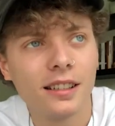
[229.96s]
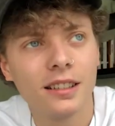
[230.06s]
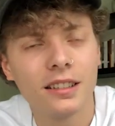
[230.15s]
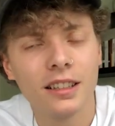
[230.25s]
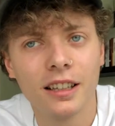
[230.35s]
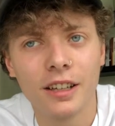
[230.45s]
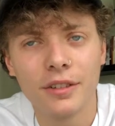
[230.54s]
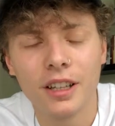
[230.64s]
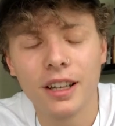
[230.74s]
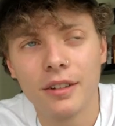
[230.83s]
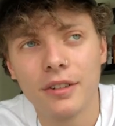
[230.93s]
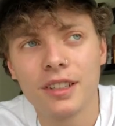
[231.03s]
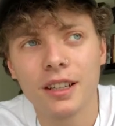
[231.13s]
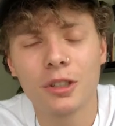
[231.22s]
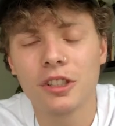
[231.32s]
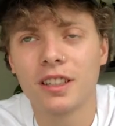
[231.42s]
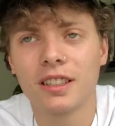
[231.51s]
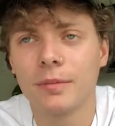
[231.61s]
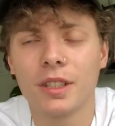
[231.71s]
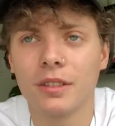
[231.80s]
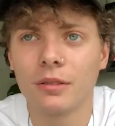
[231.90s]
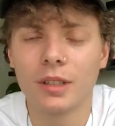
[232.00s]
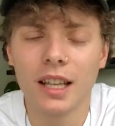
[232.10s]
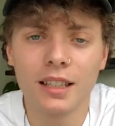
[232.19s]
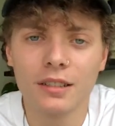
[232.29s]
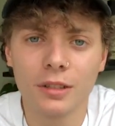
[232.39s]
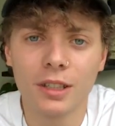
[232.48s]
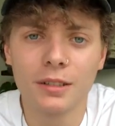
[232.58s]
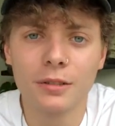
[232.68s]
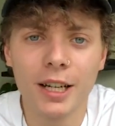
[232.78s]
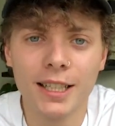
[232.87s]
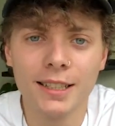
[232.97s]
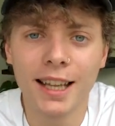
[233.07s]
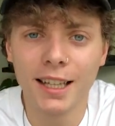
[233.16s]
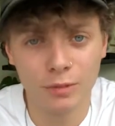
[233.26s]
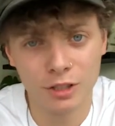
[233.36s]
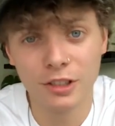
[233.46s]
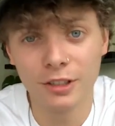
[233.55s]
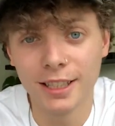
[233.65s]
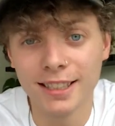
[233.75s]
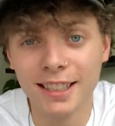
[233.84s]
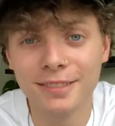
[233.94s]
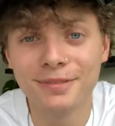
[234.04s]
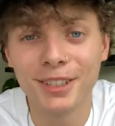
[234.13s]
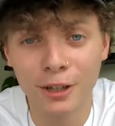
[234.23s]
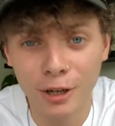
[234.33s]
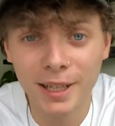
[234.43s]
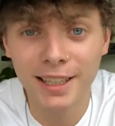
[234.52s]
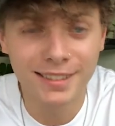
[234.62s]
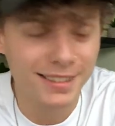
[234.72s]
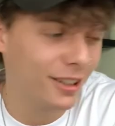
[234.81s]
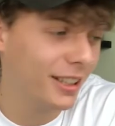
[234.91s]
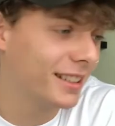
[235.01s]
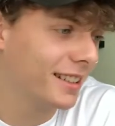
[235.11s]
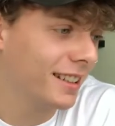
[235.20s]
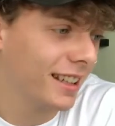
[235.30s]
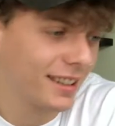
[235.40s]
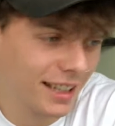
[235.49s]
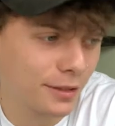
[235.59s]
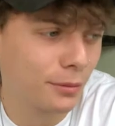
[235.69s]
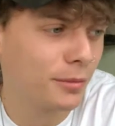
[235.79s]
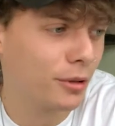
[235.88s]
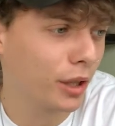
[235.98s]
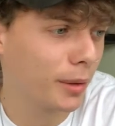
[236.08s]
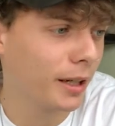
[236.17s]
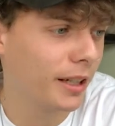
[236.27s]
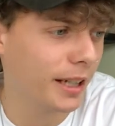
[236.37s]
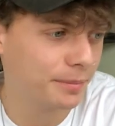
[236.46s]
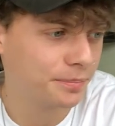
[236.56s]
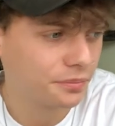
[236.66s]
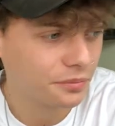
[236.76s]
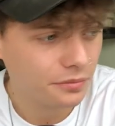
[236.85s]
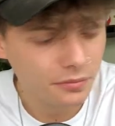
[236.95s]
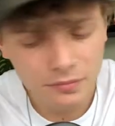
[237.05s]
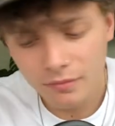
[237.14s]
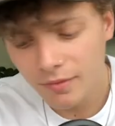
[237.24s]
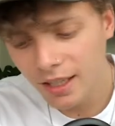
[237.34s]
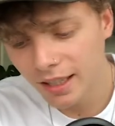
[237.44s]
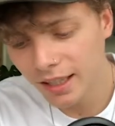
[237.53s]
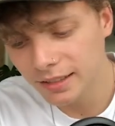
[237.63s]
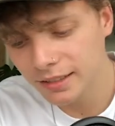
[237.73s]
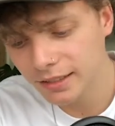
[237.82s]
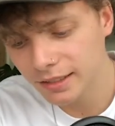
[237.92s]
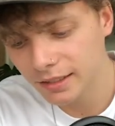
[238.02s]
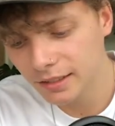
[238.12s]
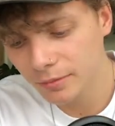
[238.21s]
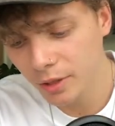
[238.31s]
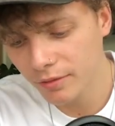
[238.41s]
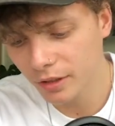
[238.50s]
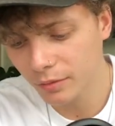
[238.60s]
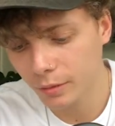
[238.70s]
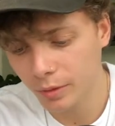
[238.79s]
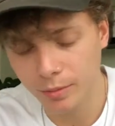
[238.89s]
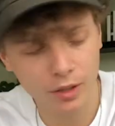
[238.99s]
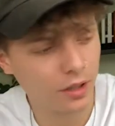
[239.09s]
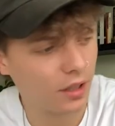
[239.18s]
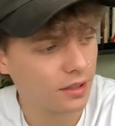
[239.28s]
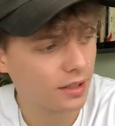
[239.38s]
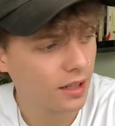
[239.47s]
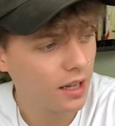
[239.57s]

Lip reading: If you sit watching The Simpsons all day, that's not going to do your intellect much good, is it? You know what I mean? So that's what I'm talking about here. And moving on with the podcast,